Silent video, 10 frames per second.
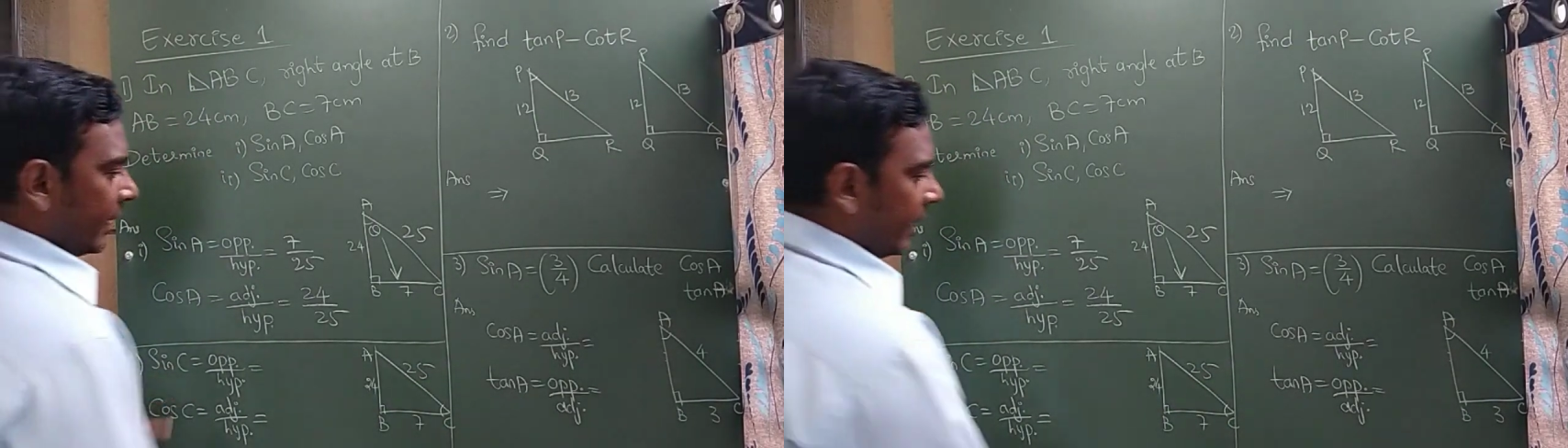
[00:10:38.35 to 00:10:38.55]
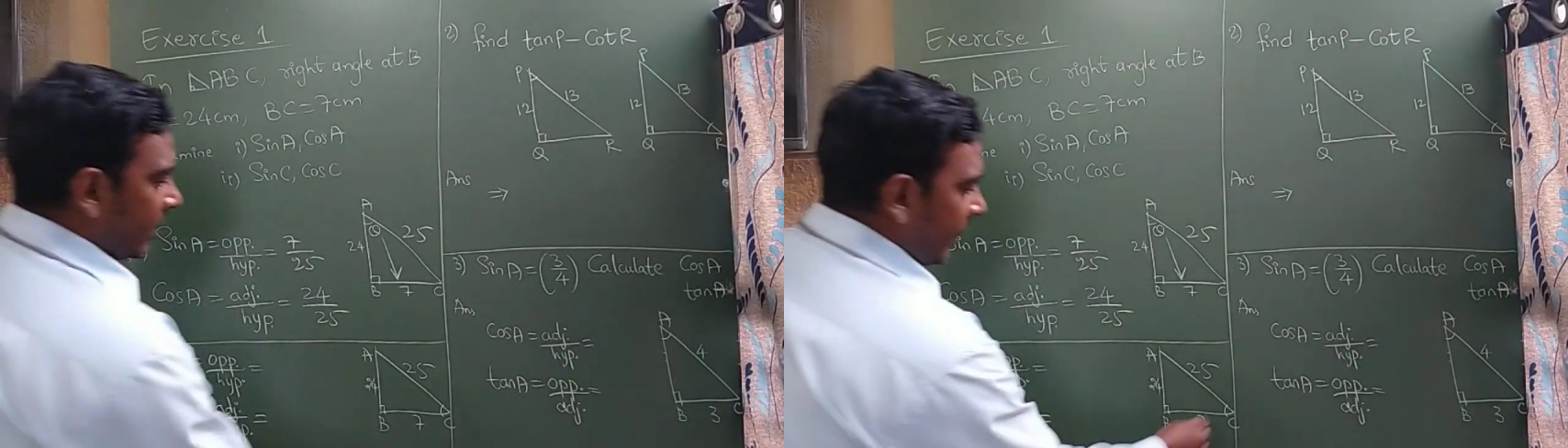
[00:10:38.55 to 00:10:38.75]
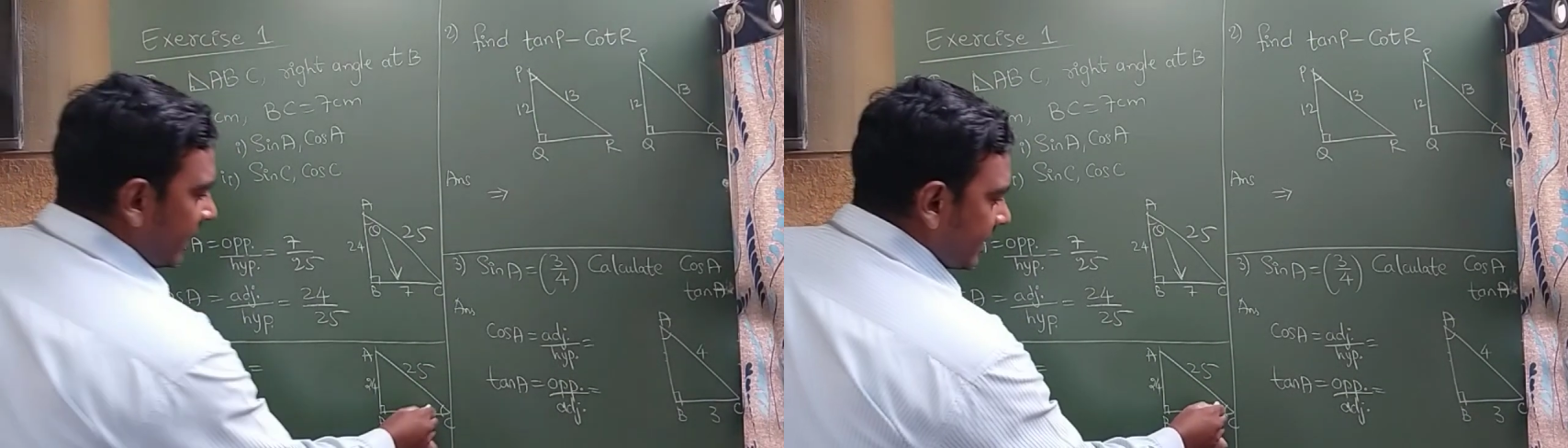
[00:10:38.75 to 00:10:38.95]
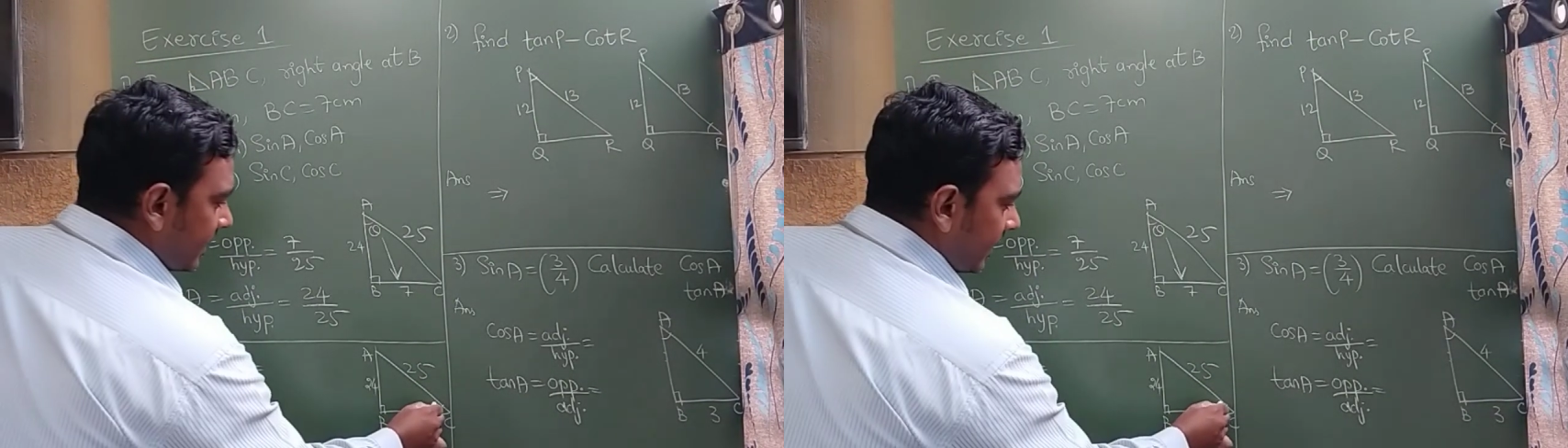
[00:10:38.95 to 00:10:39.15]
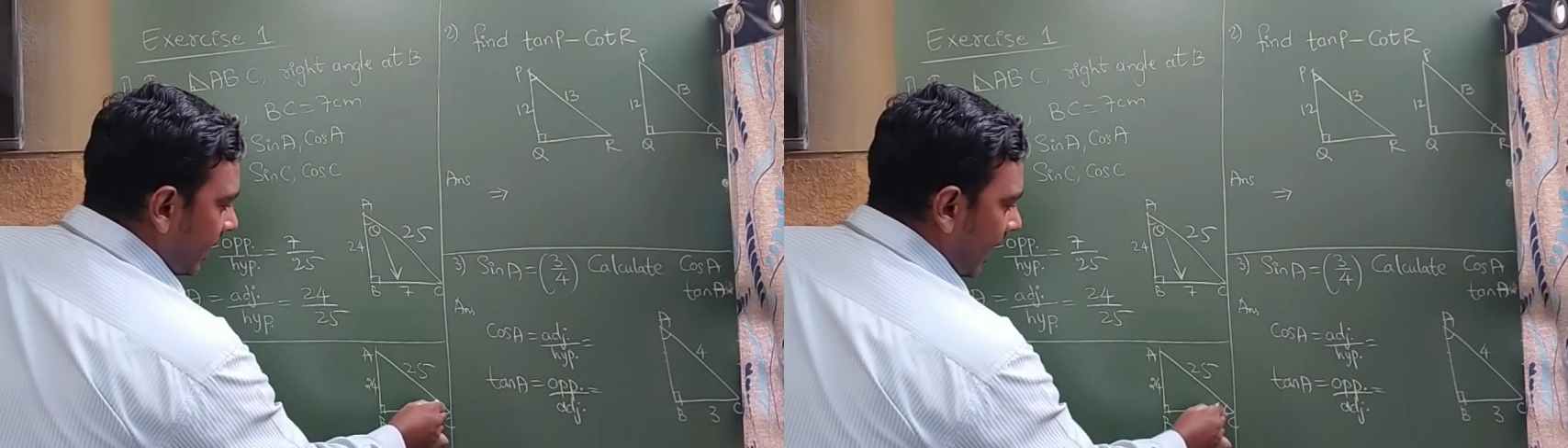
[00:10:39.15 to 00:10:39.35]
it means
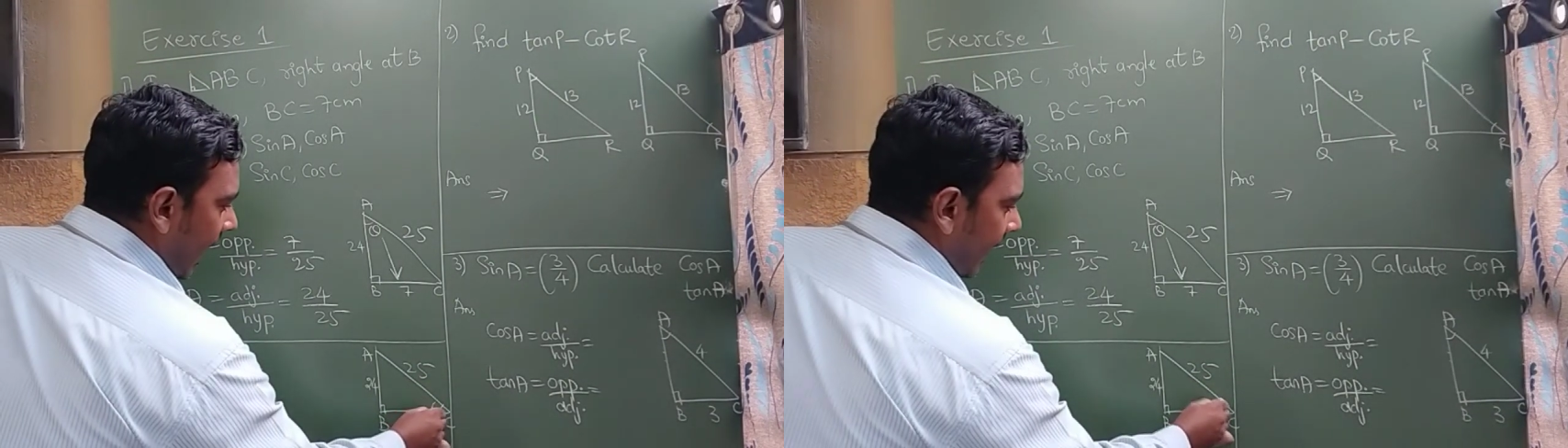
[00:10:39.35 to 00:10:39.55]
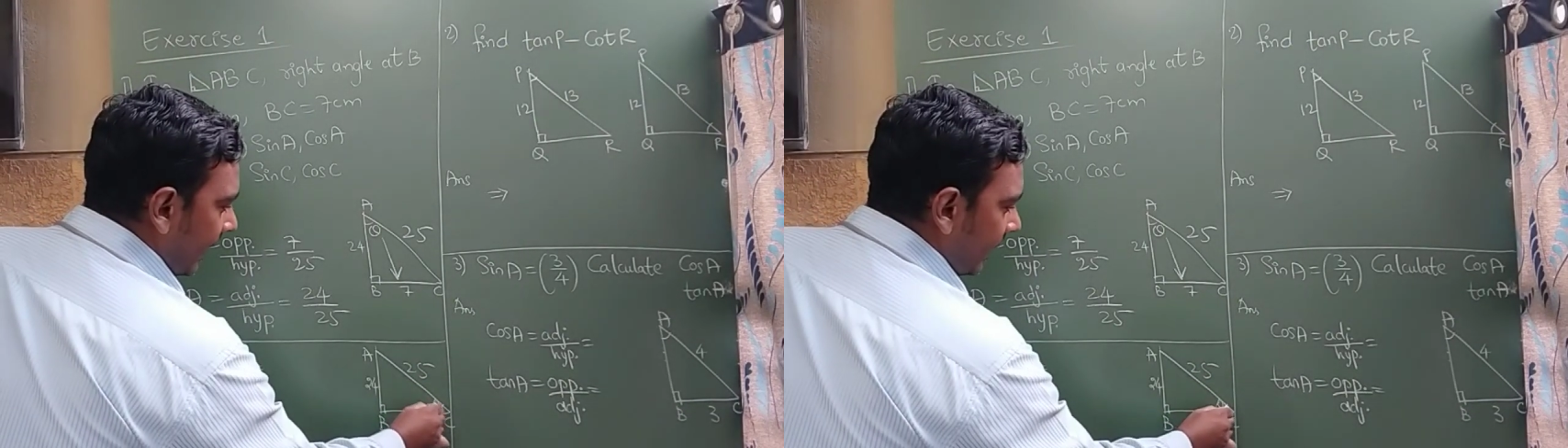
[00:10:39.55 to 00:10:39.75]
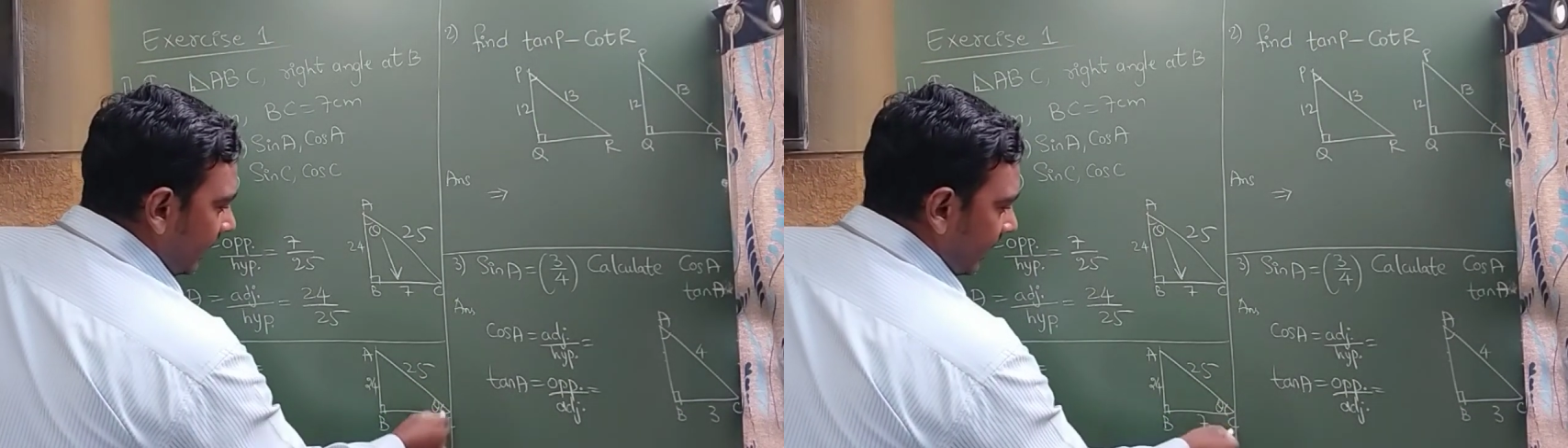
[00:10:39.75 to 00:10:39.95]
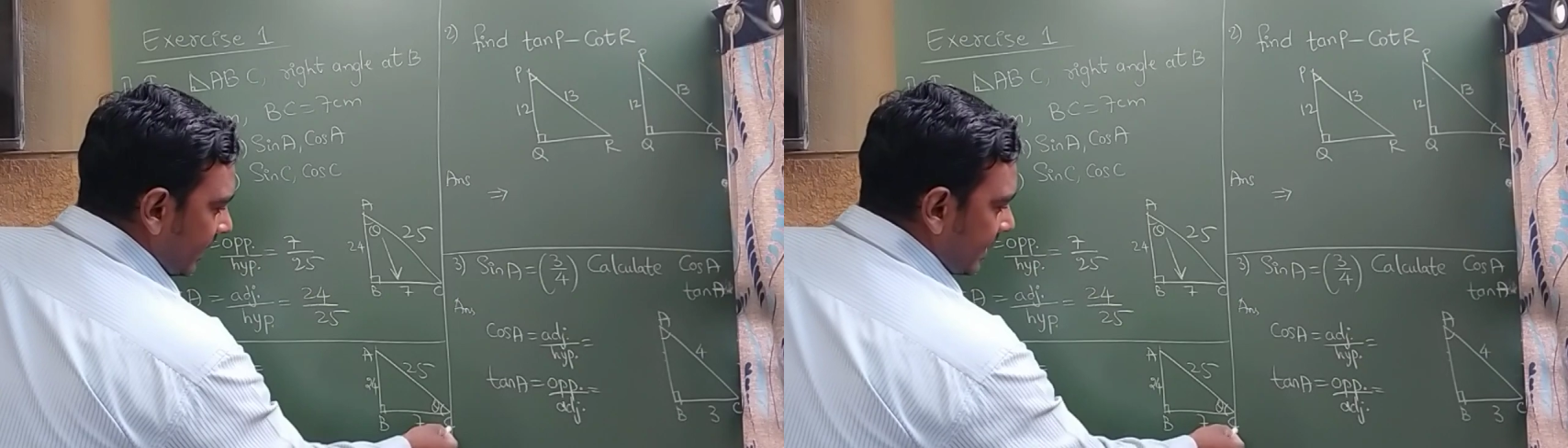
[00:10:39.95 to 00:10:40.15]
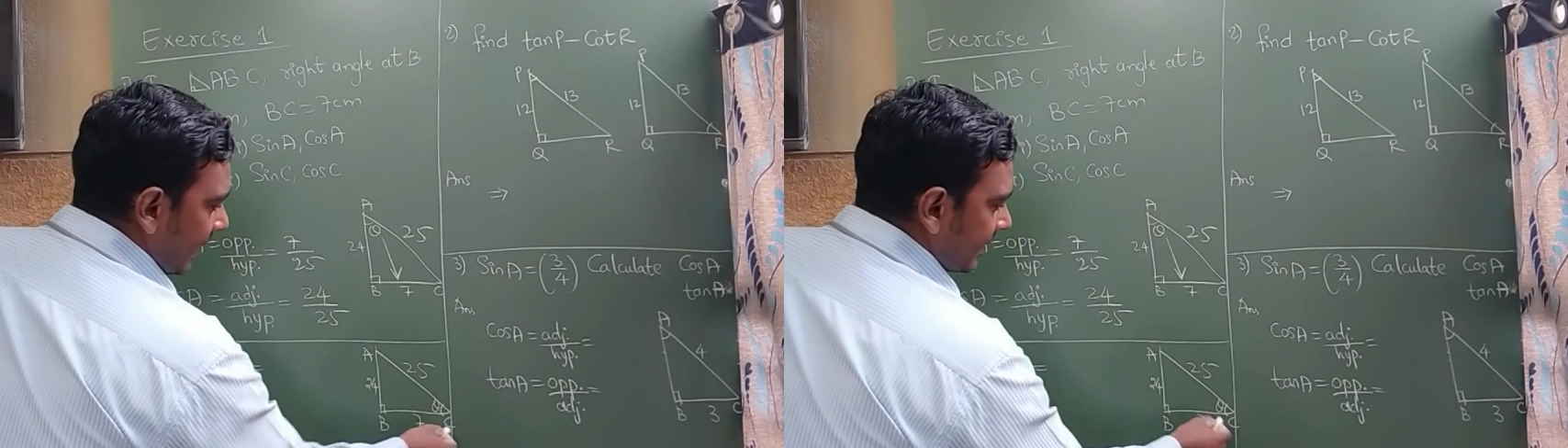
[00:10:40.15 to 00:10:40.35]
the angle
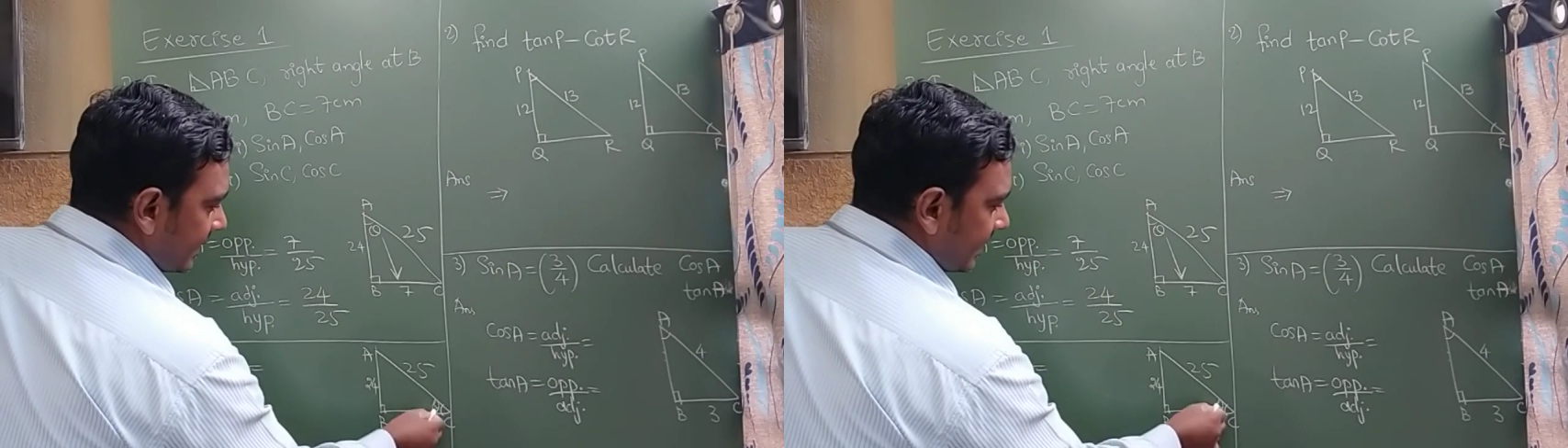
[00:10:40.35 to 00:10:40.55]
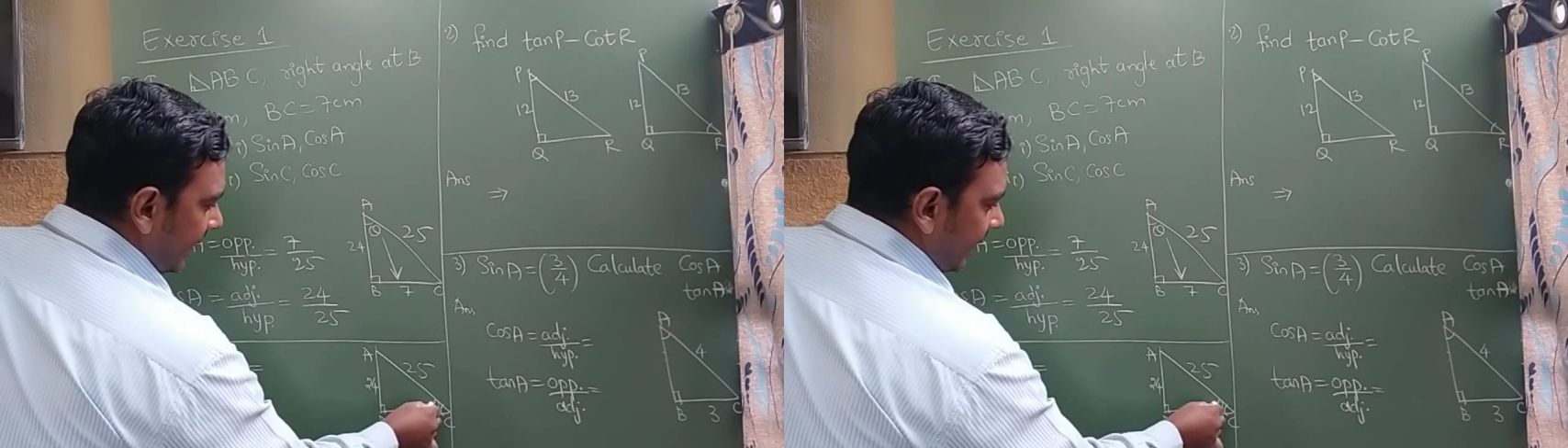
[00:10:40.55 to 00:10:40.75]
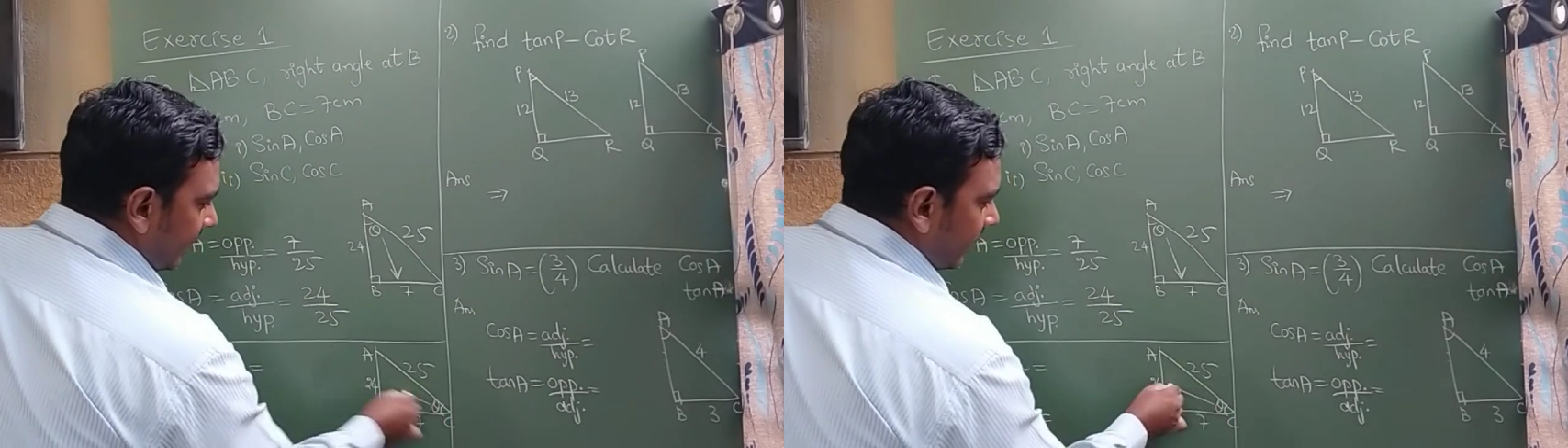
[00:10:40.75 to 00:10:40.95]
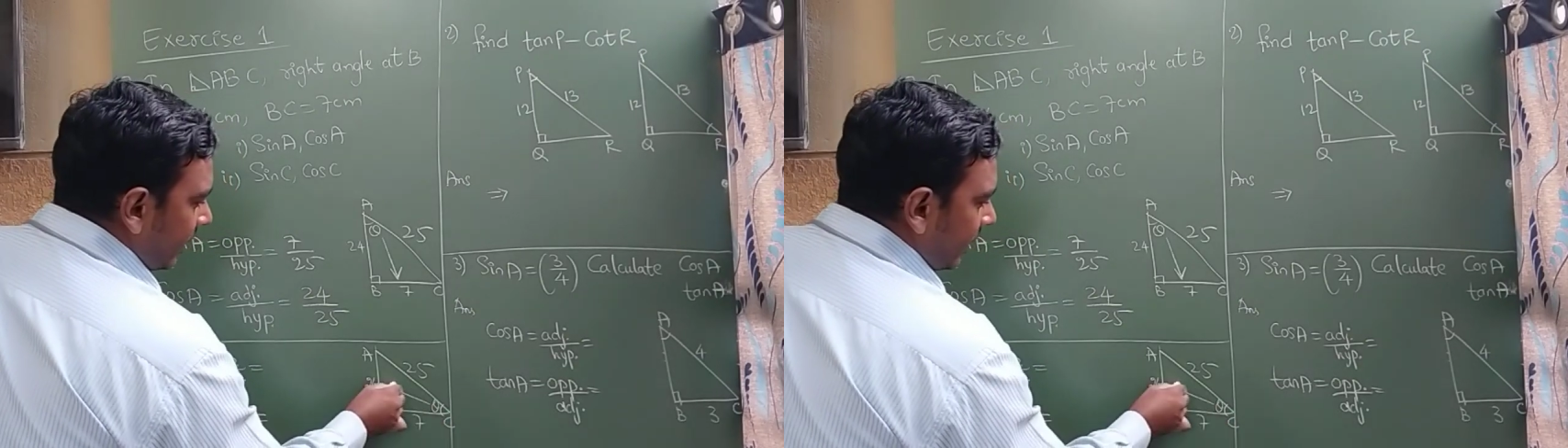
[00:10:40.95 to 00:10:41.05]
is at C.